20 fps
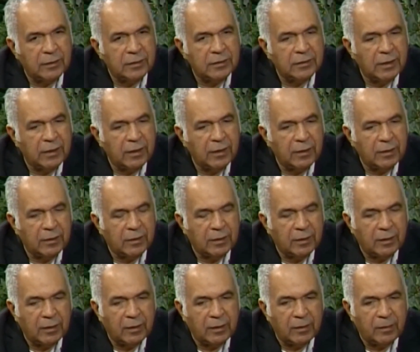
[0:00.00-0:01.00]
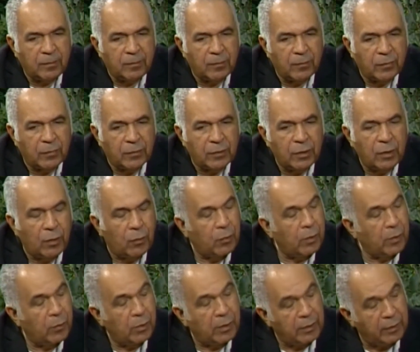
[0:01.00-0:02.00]
said, you know,
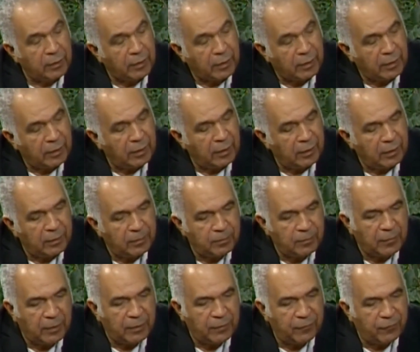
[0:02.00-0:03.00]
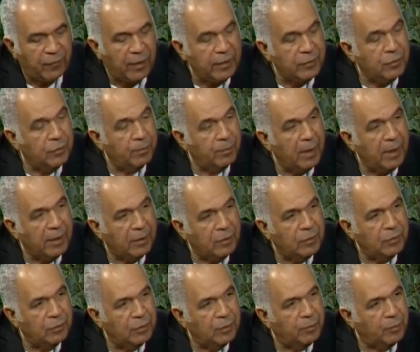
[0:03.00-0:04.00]
we will invite you back to the